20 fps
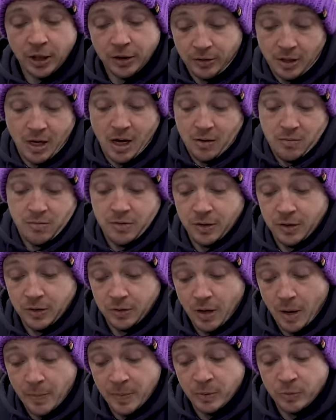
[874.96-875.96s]
yeah
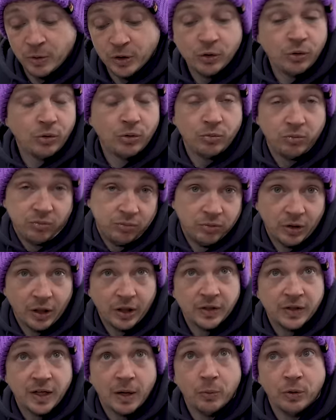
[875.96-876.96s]
I mean we do
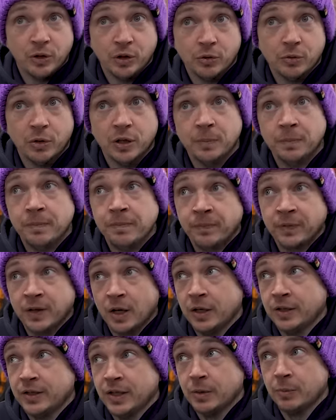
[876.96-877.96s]
like I said we do um
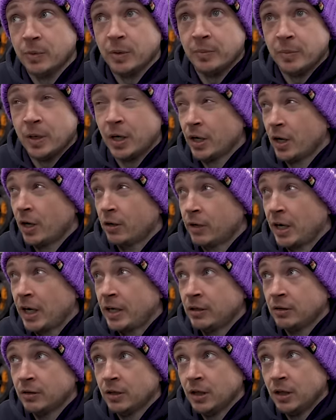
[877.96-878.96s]
I did them on my
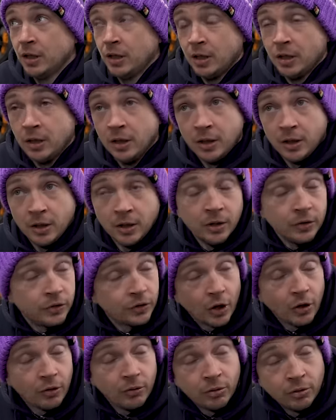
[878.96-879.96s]
R8
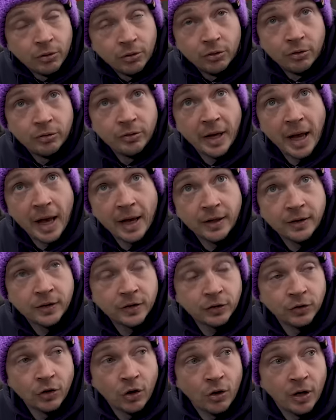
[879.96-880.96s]
so yeah
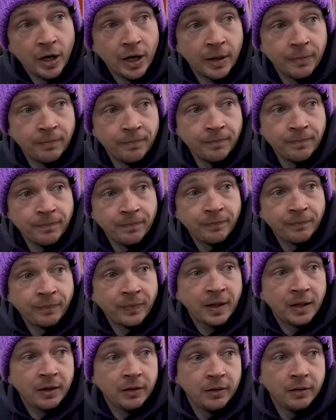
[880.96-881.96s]
it's not um
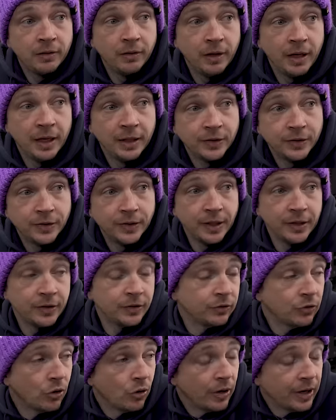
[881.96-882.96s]
it's
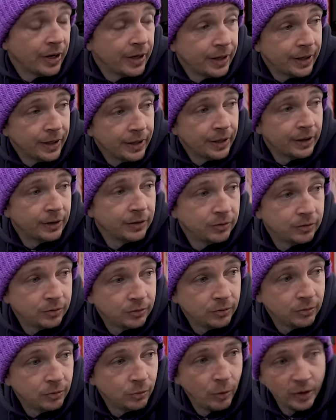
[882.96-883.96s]
it's not a uh,
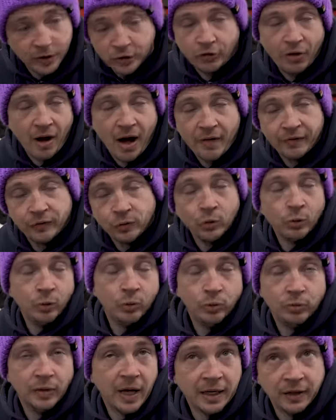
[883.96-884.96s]
witchcraft or
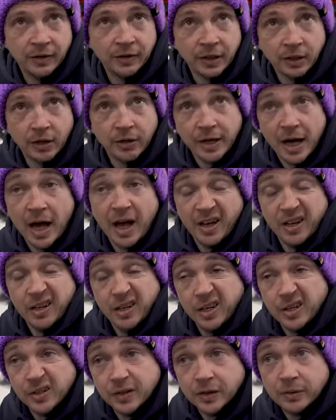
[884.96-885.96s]
anything like that
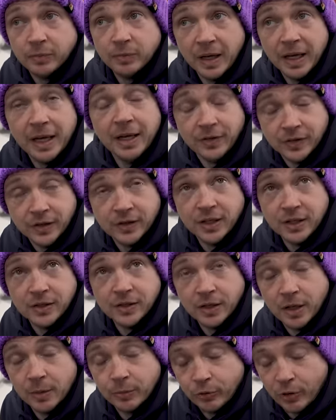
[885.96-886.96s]
it is a, it is a
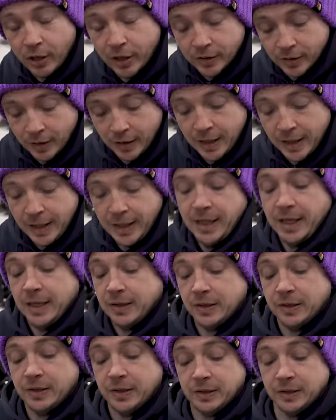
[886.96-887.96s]
decent upgrade it
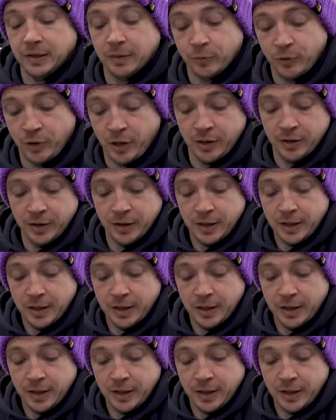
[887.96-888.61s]
is a decent upgrade